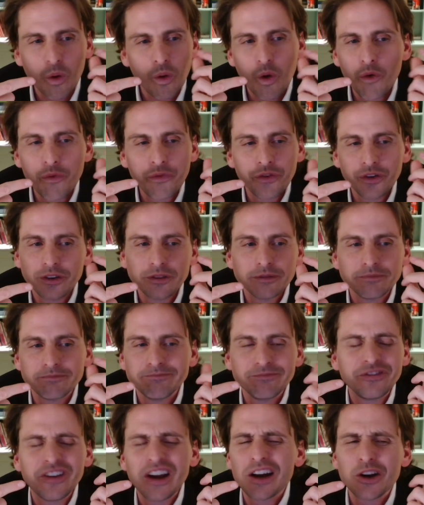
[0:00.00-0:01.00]

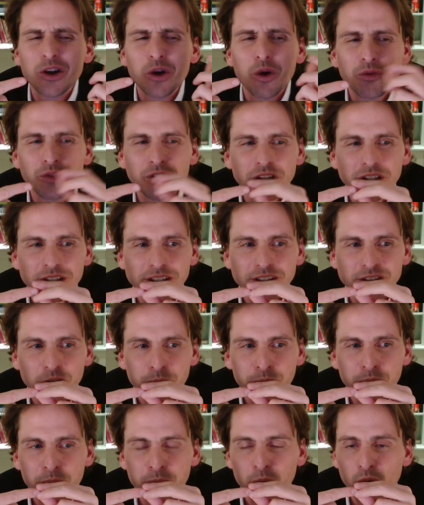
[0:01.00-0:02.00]
often, very often, these
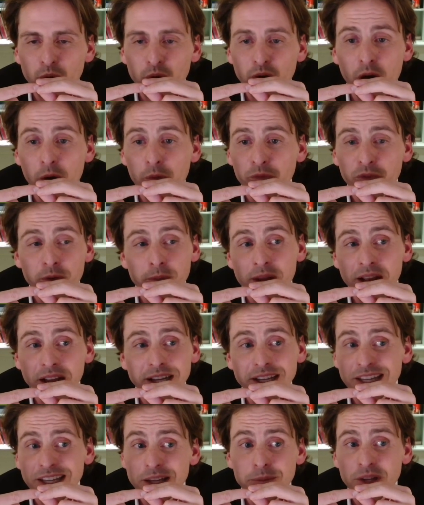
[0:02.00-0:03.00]
are people who come from
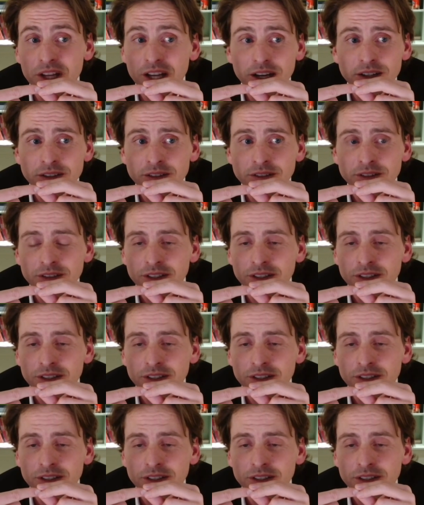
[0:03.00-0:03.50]
academia.